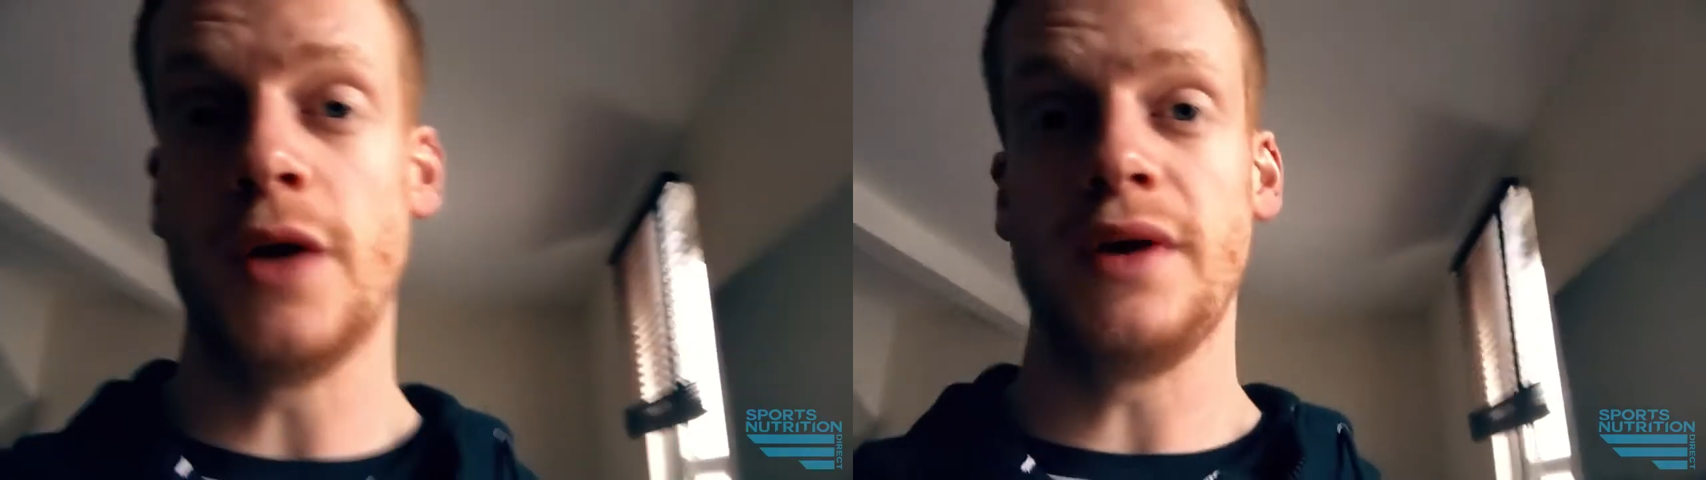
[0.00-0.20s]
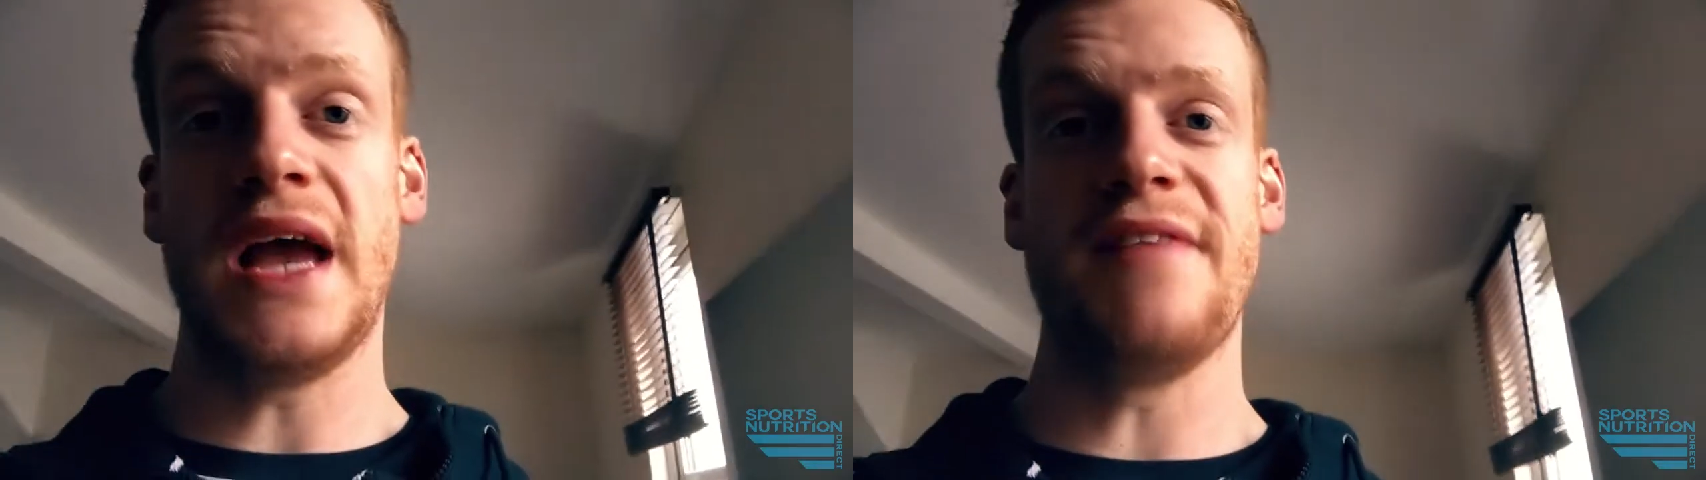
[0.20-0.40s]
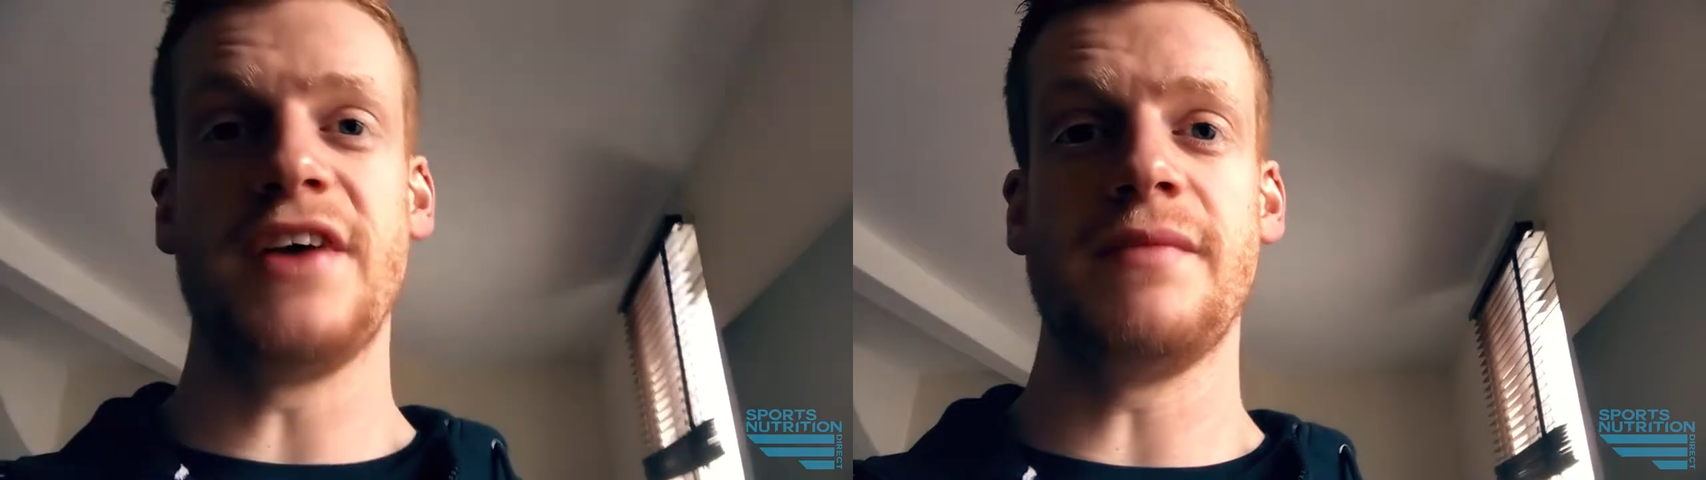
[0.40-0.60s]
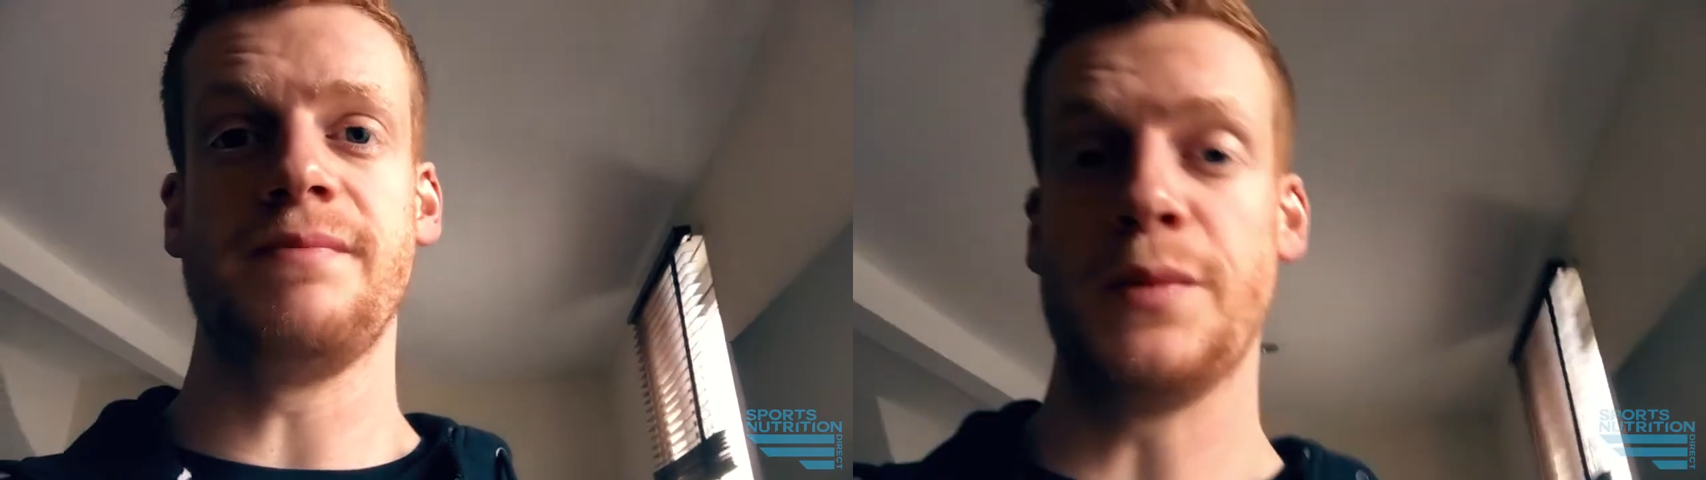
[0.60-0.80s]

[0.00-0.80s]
here we have it,